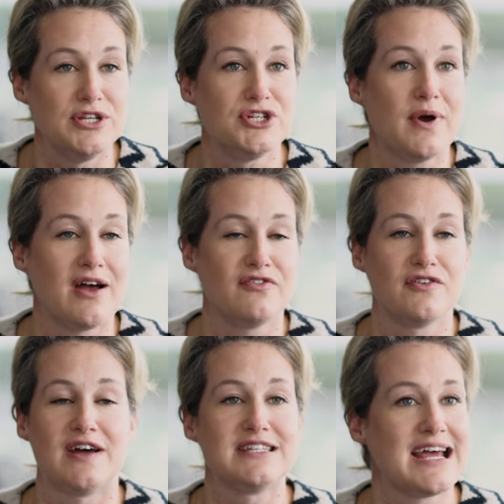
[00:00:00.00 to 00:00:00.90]
We do have
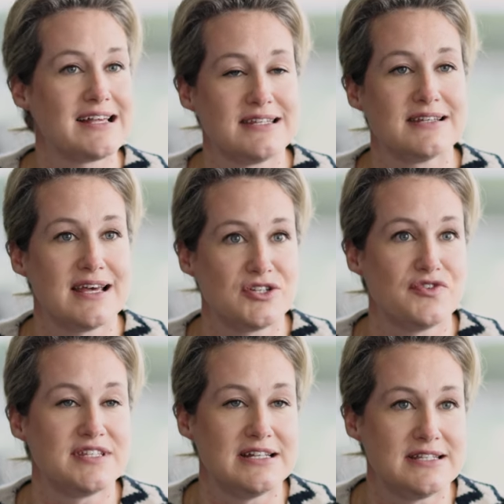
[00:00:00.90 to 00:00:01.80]
a fantastic set
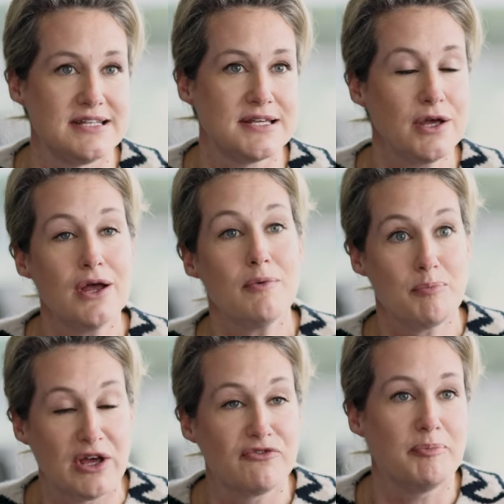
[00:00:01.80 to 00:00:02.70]
of facilities,
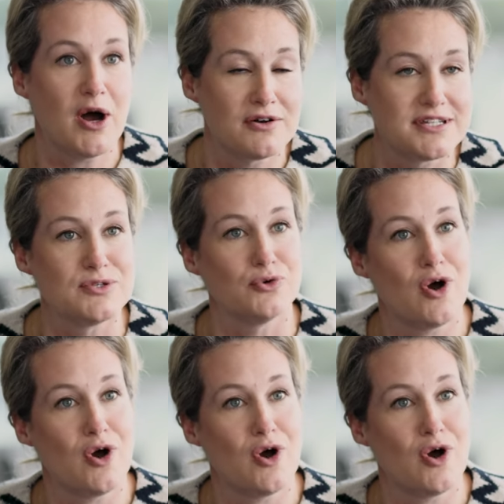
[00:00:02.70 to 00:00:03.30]
be it for parties or